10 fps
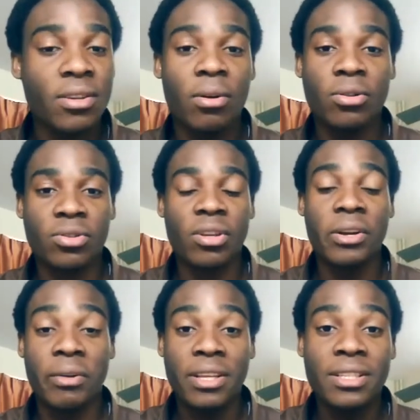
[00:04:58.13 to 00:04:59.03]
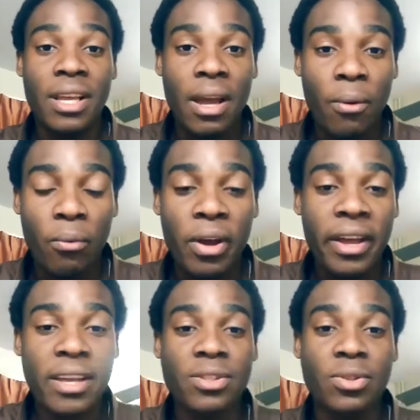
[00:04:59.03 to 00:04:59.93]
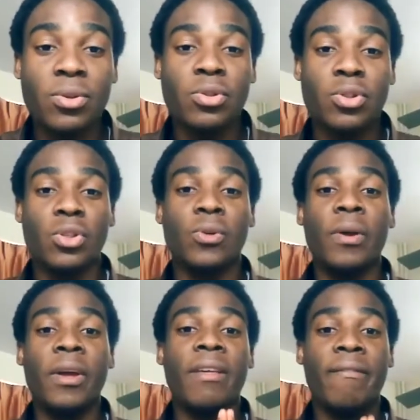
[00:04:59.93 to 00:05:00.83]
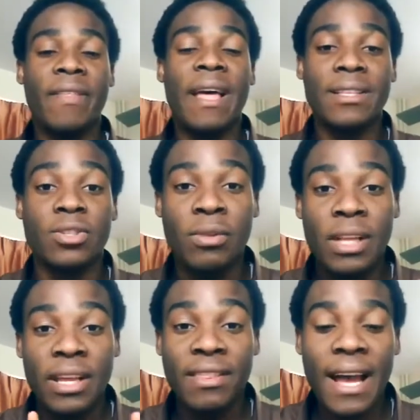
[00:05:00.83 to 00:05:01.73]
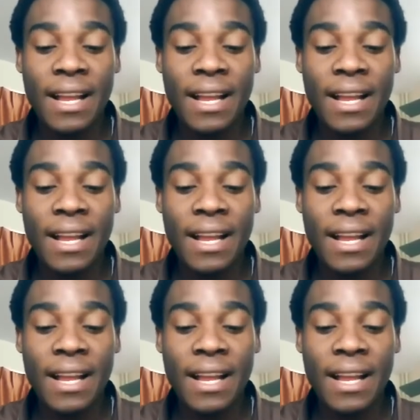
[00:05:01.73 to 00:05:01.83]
also a great way to doing that. So that